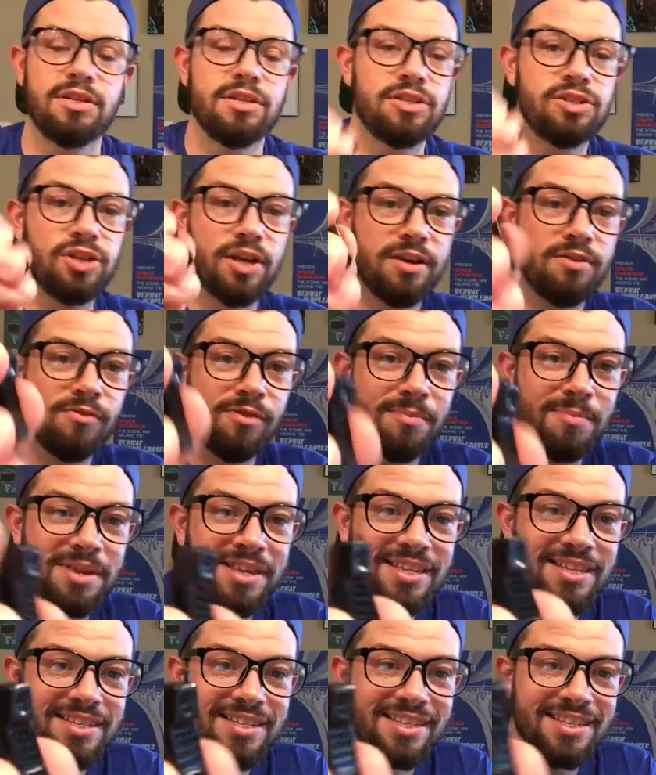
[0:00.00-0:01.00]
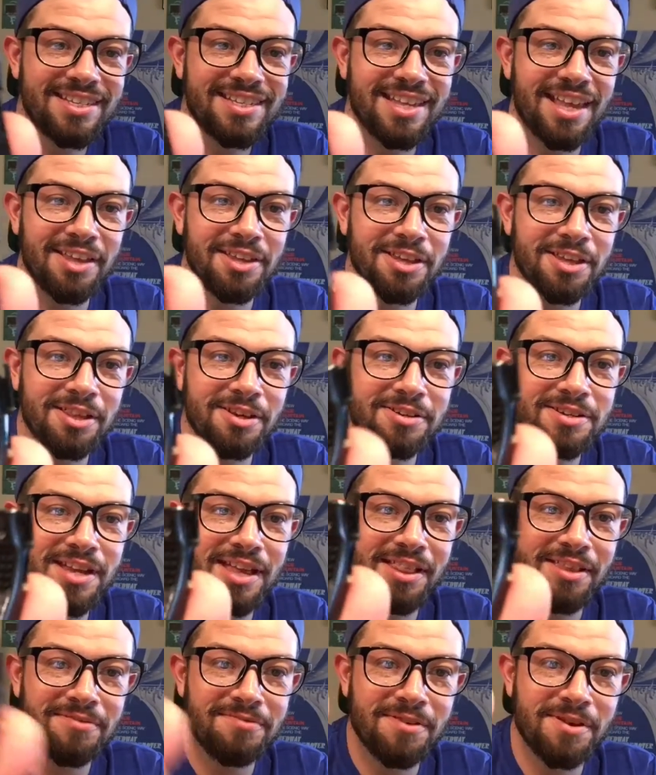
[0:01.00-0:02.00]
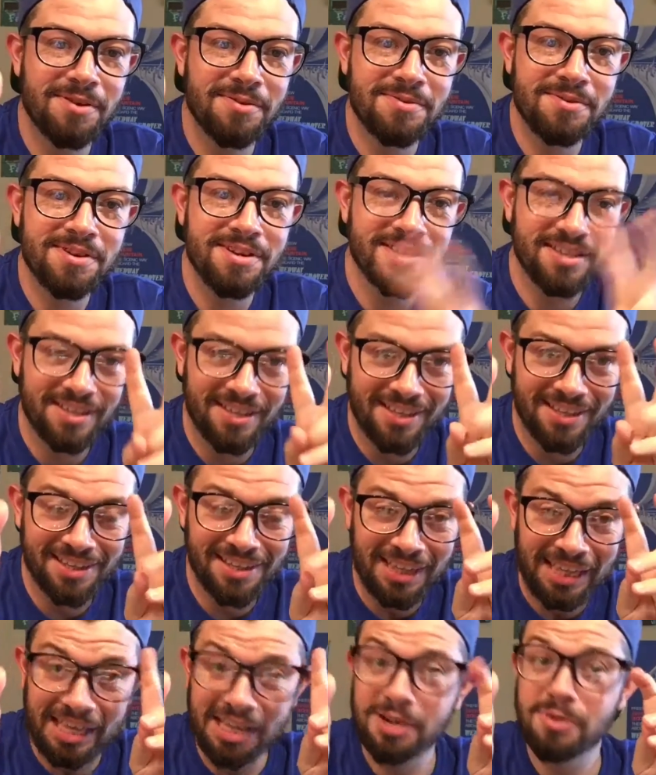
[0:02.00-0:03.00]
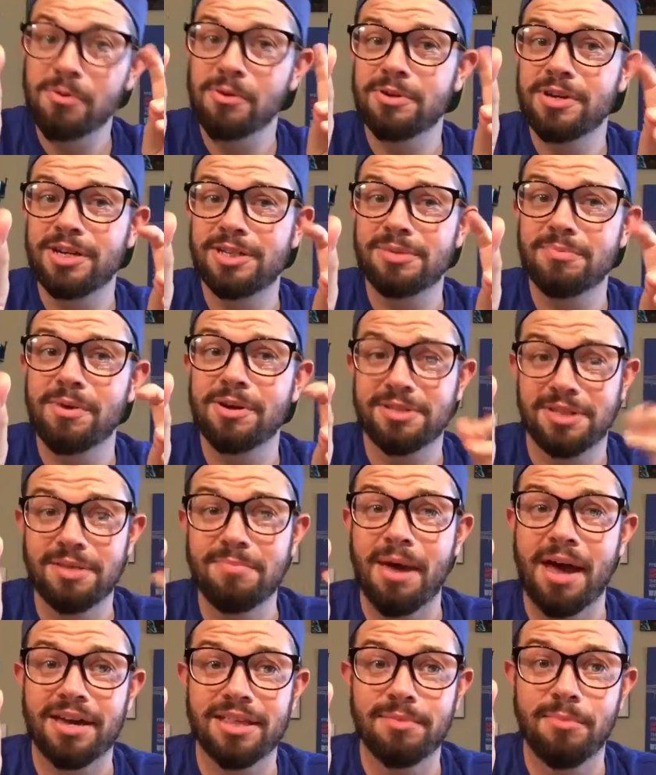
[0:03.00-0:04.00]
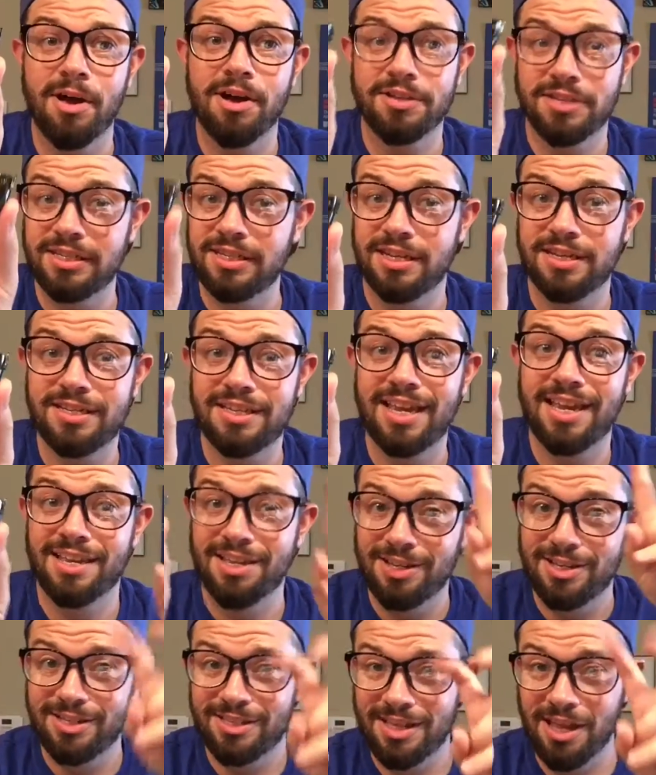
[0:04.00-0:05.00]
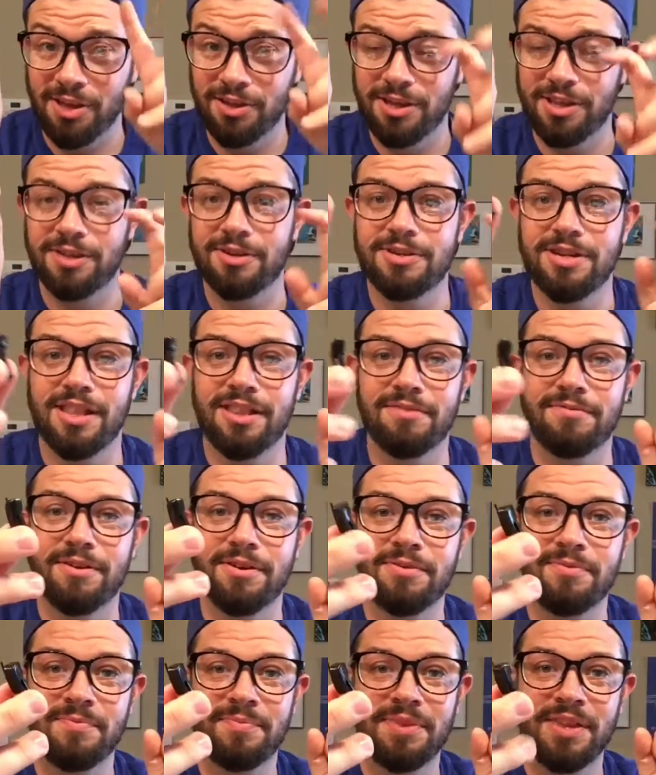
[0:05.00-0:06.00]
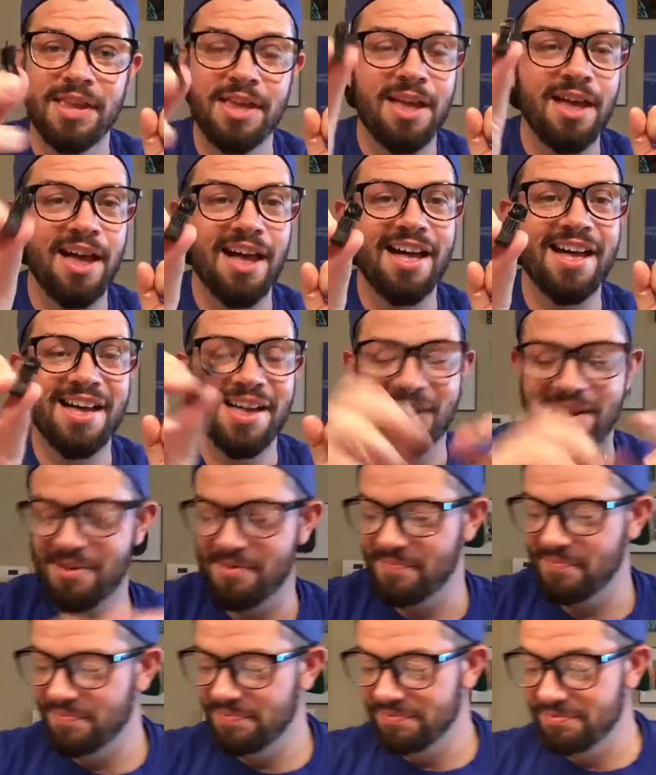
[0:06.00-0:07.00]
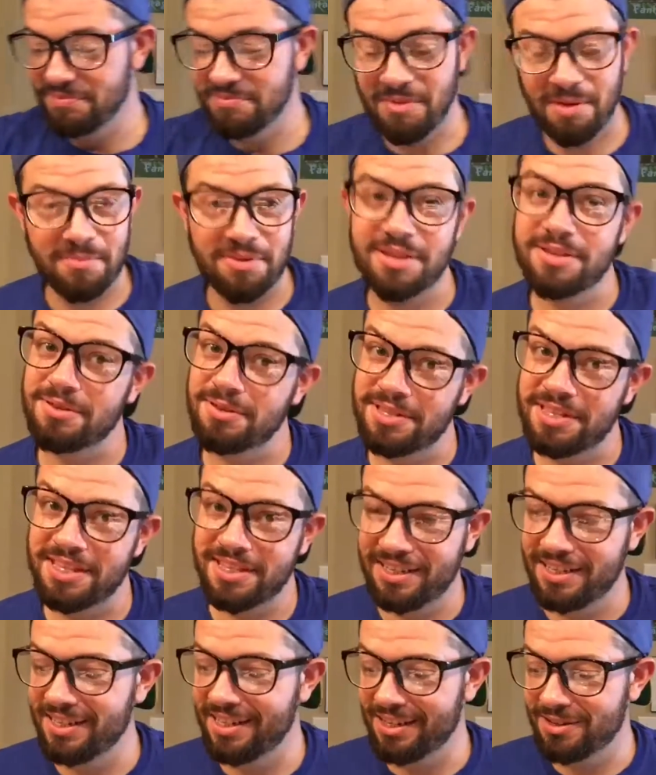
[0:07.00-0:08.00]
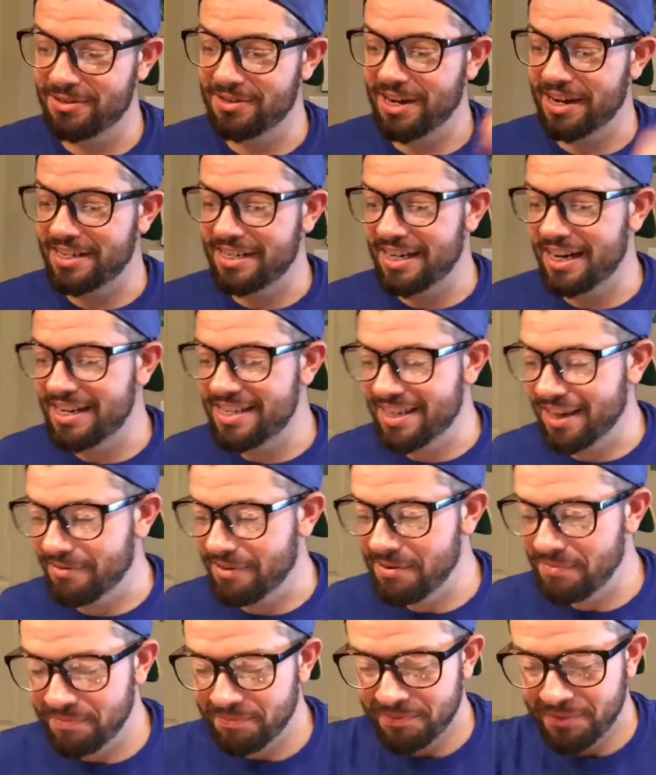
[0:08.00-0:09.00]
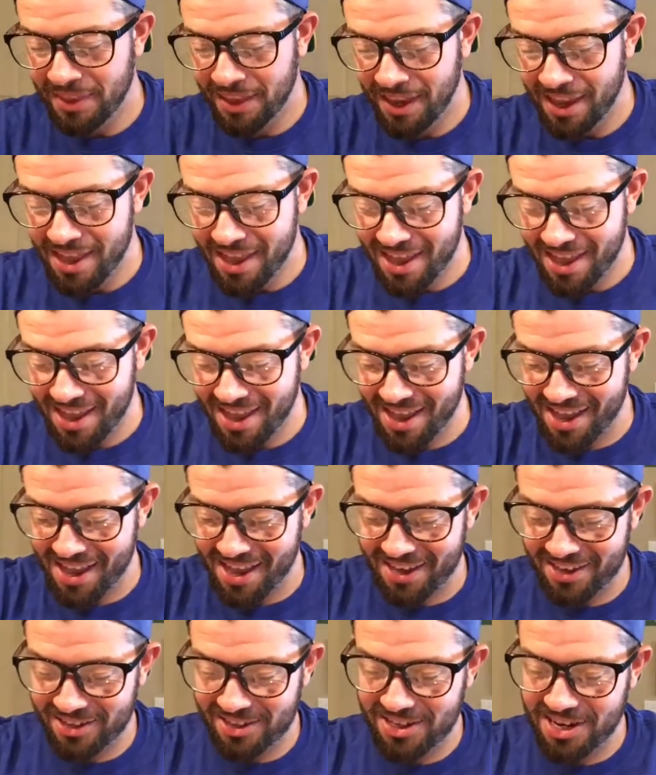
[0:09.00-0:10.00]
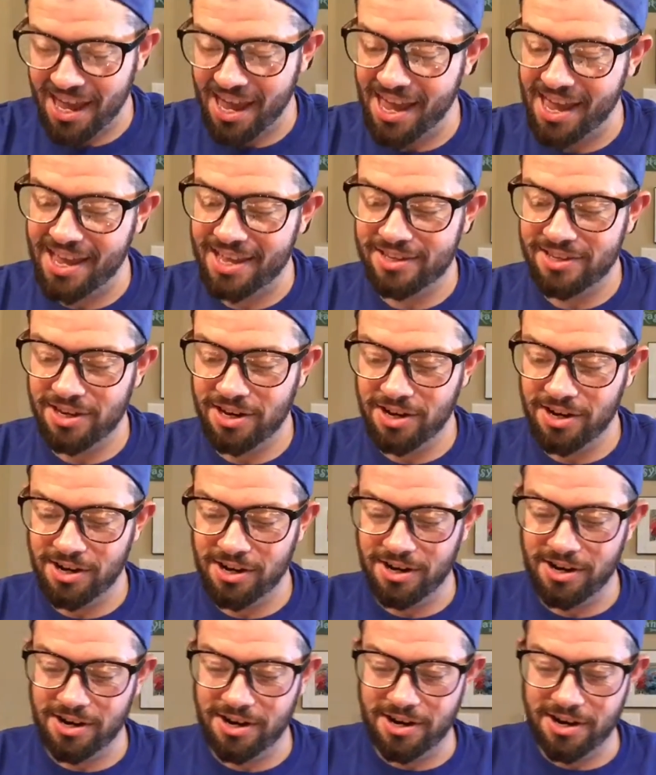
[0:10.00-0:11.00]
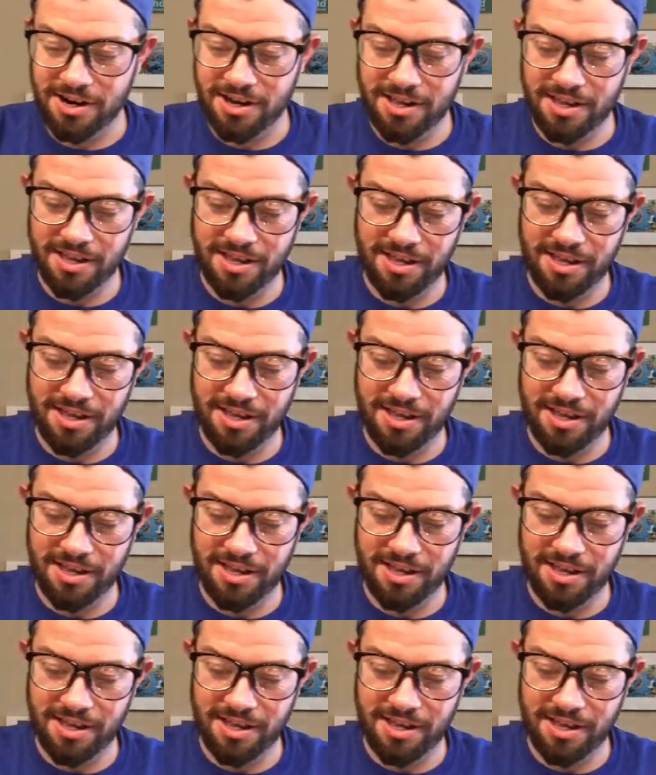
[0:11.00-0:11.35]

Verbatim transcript: ginormous cellular telephone in quotation marks on the back of the box it does say cellular telephone. Um, remember this is the, this is 1997. Uh, she has her.